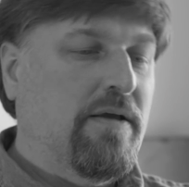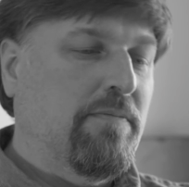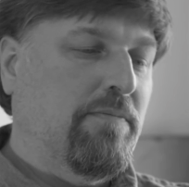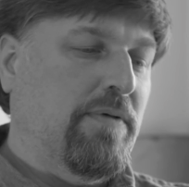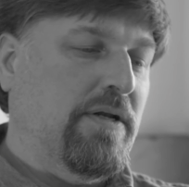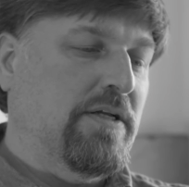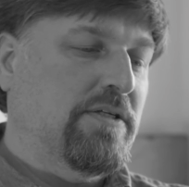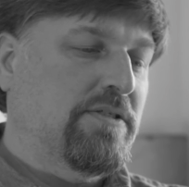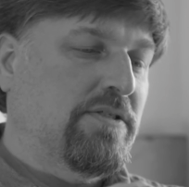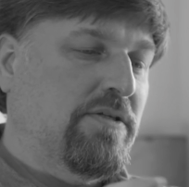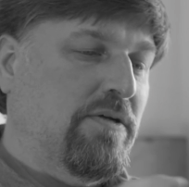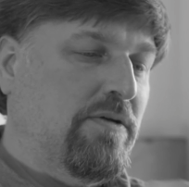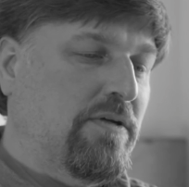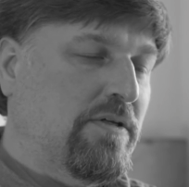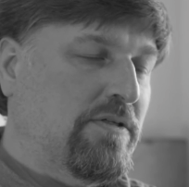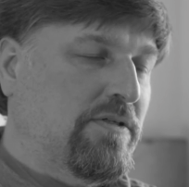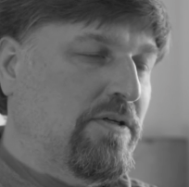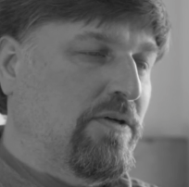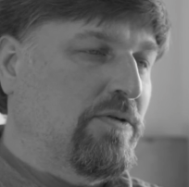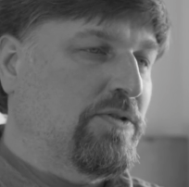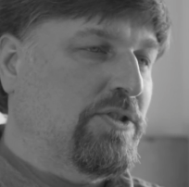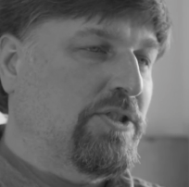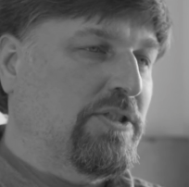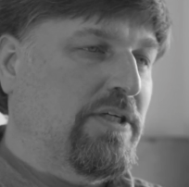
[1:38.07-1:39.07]
But as soon as
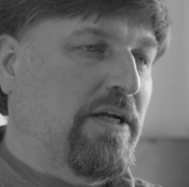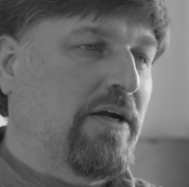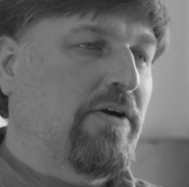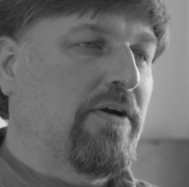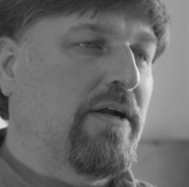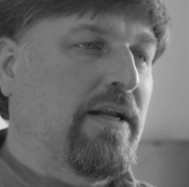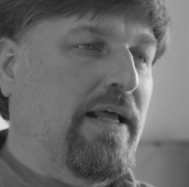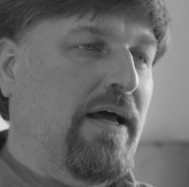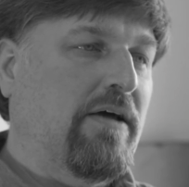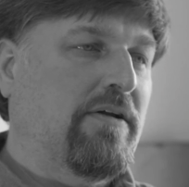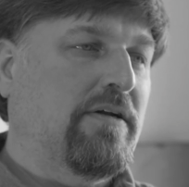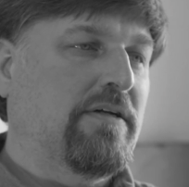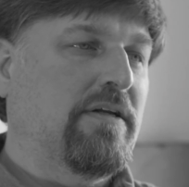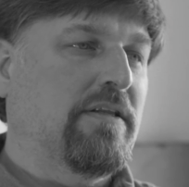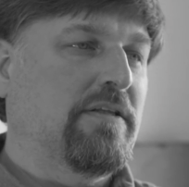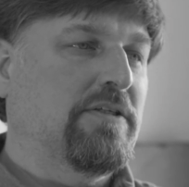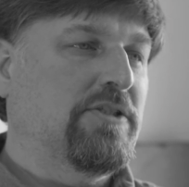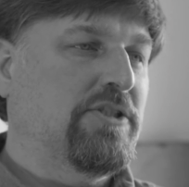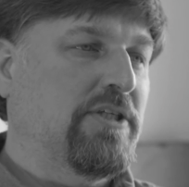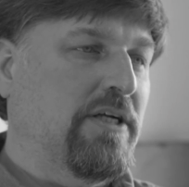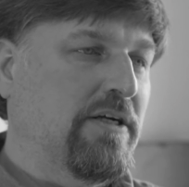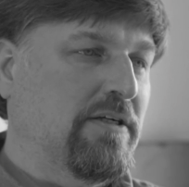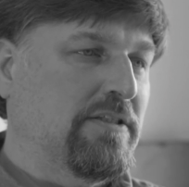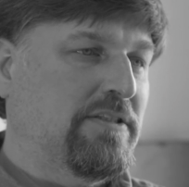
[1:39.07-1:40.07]
you share it out into the
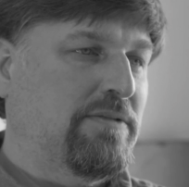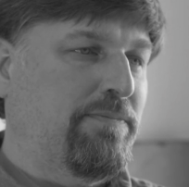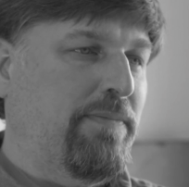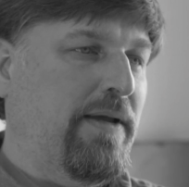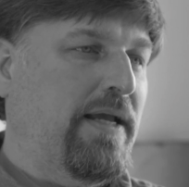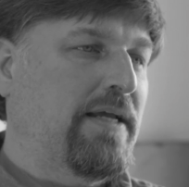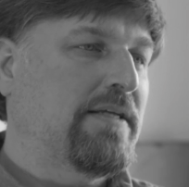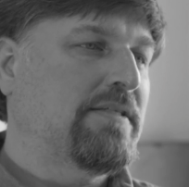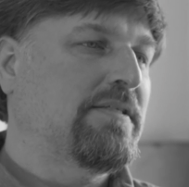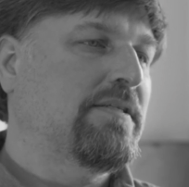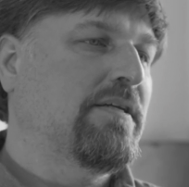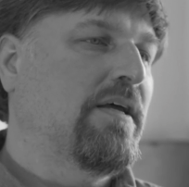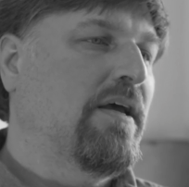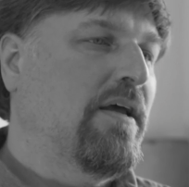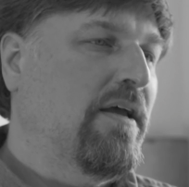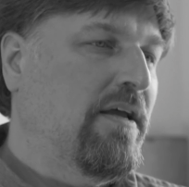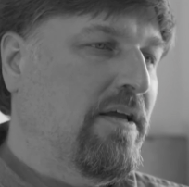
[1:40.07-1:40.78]
shared space,